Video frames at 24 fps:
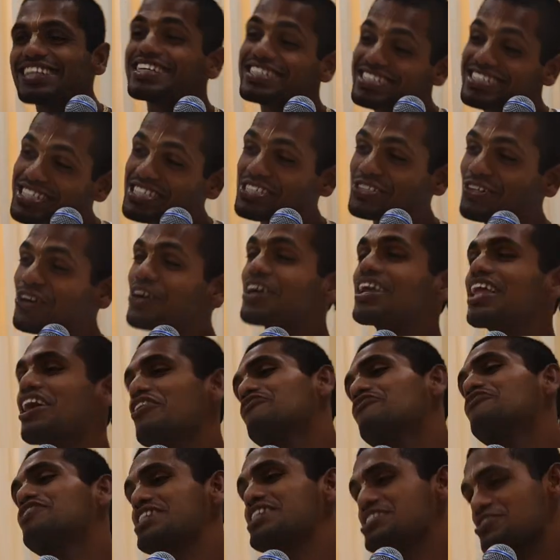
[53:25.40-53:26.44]
This is
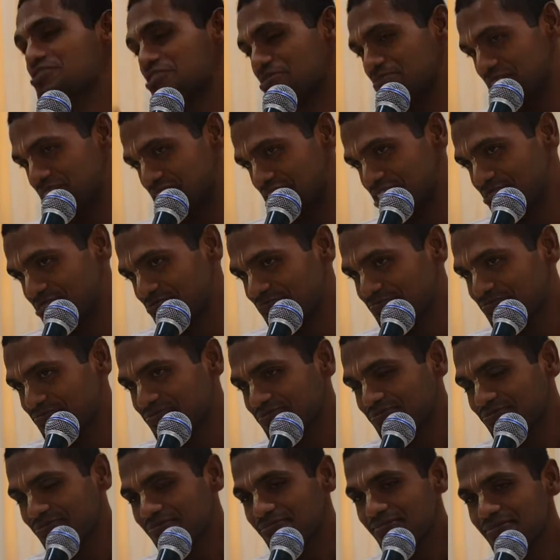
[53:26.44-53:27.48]
called life transformation.
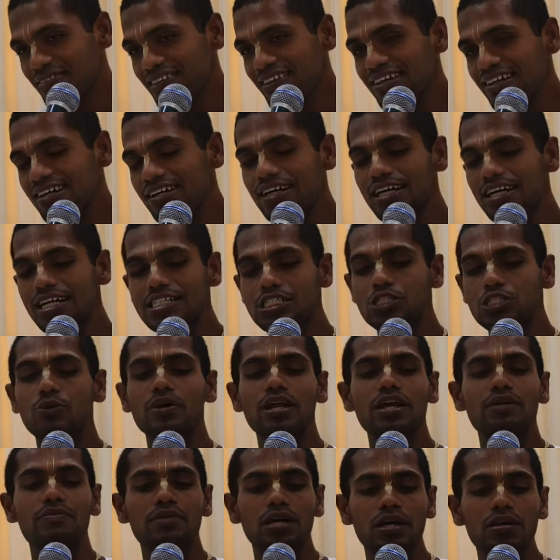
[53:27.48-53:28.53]
So
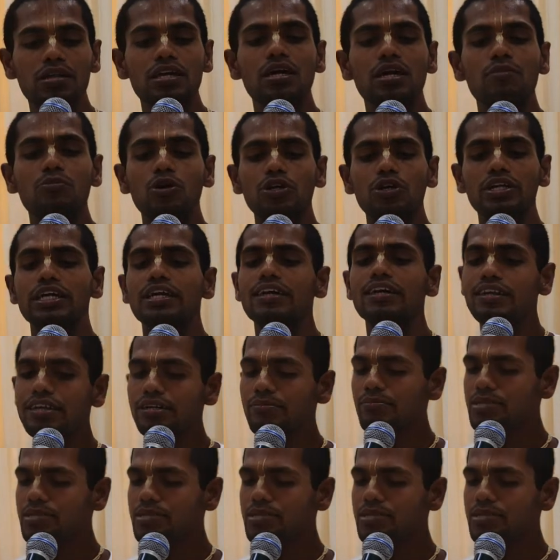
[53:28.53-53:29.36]
when I'm telling about hearing,